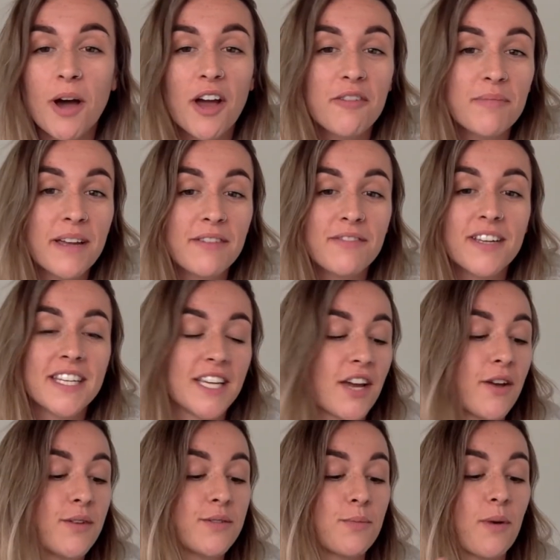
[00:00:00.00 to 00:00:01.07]
I've made
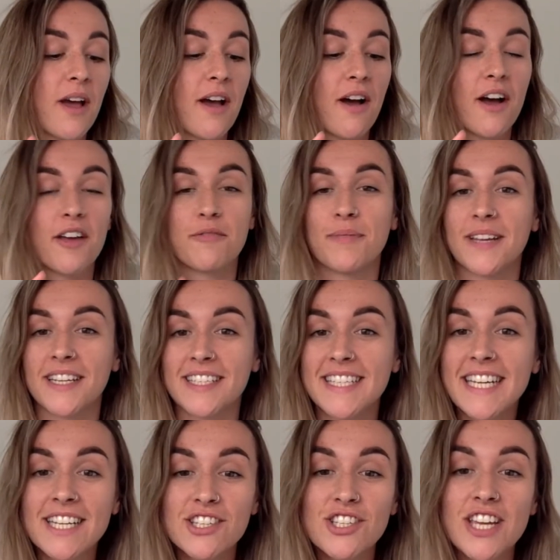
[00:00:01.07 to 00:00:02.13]
videos where I've been
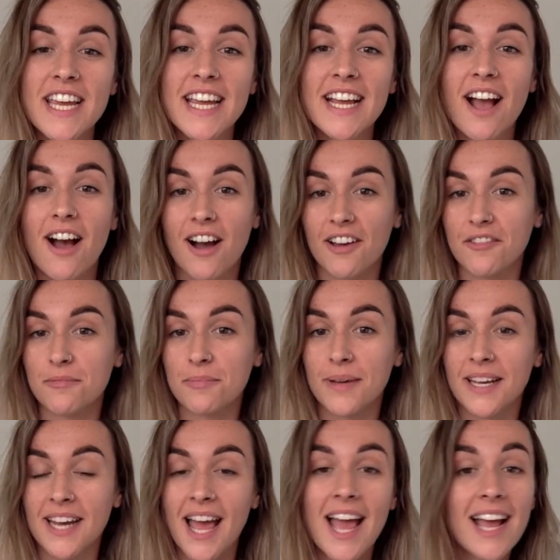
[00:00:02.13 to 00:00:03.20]
teaching, I've
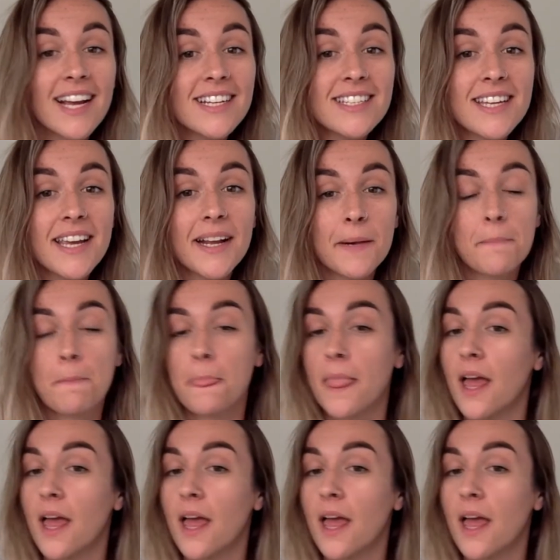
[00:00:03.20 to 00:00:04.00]
been acting,